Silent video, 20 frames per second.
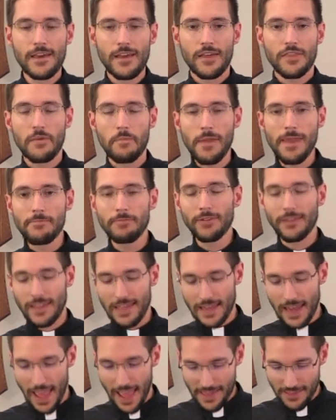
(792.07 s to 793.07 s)
The people
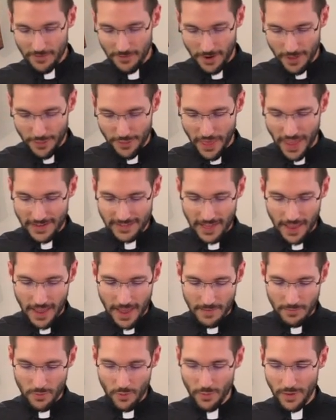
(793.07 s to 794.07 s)
in Nazareth that
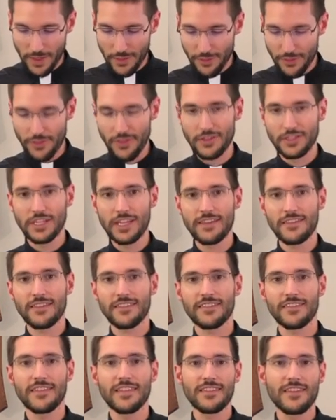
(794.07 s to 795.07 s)
time with
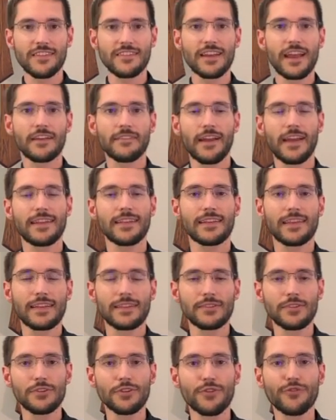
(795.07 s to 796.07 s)
Jesus, and this is narrated
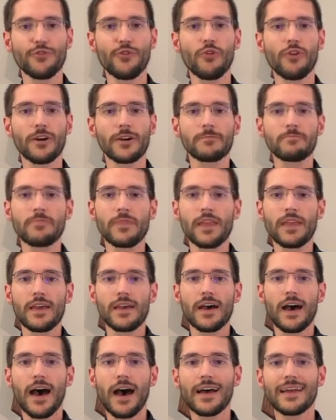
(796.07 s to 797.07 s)
in Luke 4,
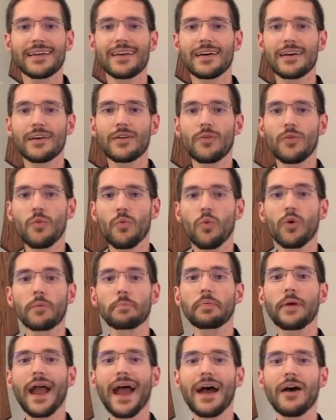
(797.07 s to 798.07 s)
were
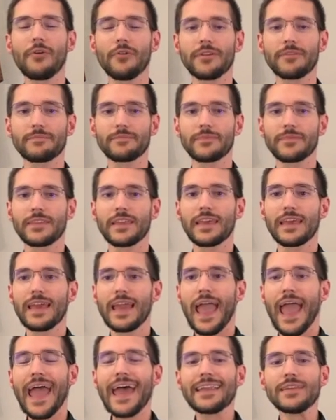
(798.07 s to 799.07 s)
proud.
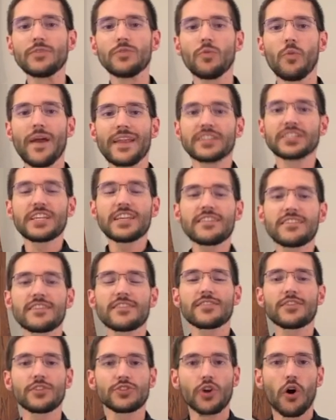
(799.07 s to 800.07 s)
And when
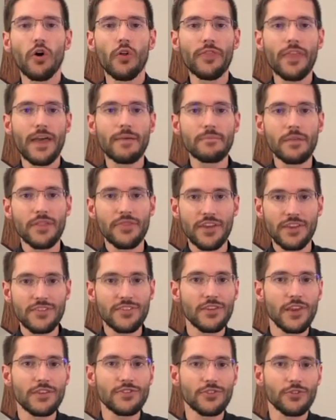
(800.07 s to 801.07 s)
Jesus told them
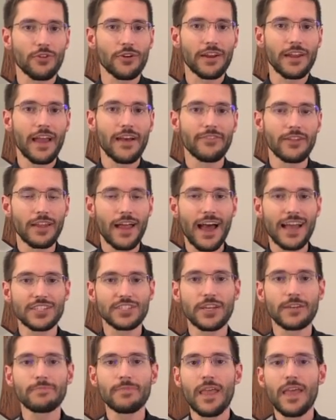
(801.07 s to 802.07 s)
this story of
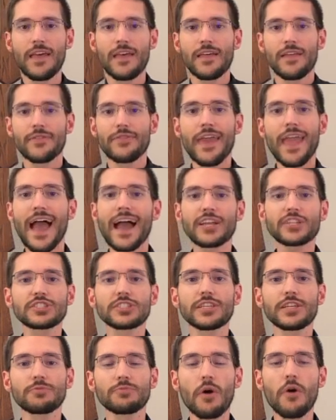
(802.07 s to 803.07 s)
Elijah, they
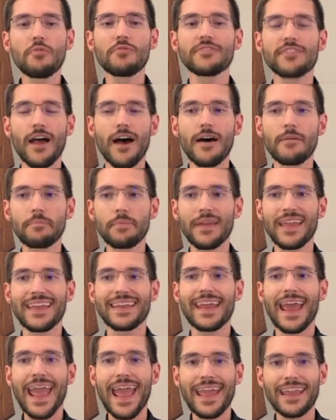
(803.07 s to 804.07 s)
actually rose up
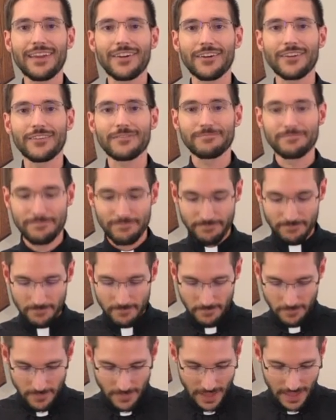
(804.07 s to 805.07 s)
in anger.
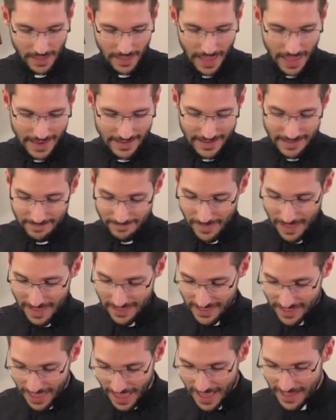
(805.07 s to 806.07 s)
And
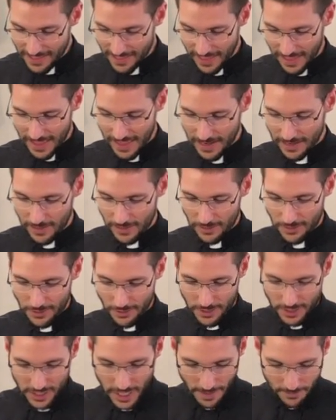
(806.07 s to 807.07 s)
it says in
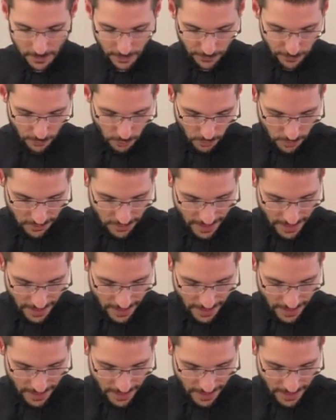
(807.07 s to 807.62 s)
Luke chapter 4